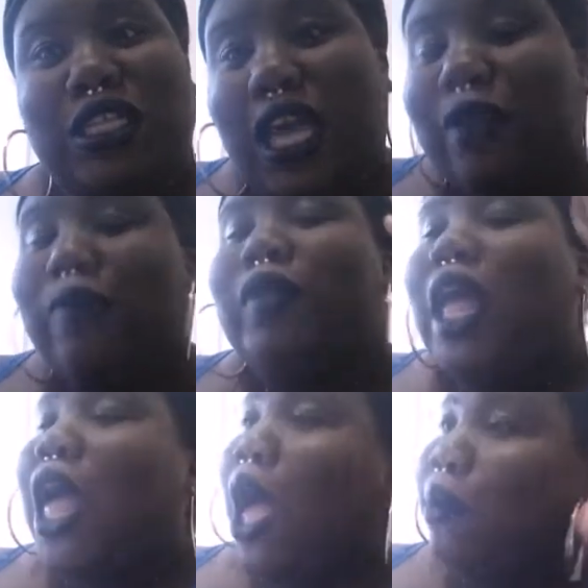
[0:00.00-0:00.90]
day.
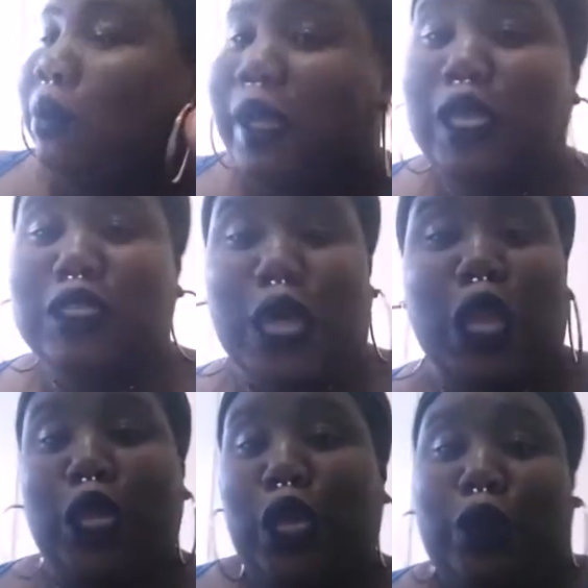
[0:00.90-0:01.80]
I want to be outside
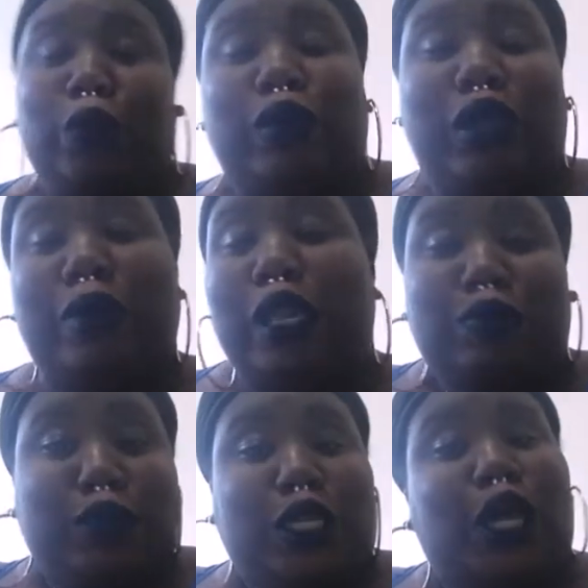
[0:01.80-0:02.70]
looking cute in my
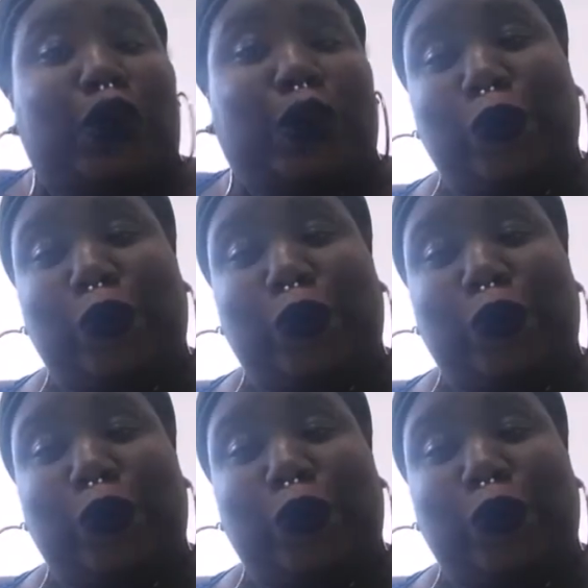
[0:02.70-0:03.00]
lipstick.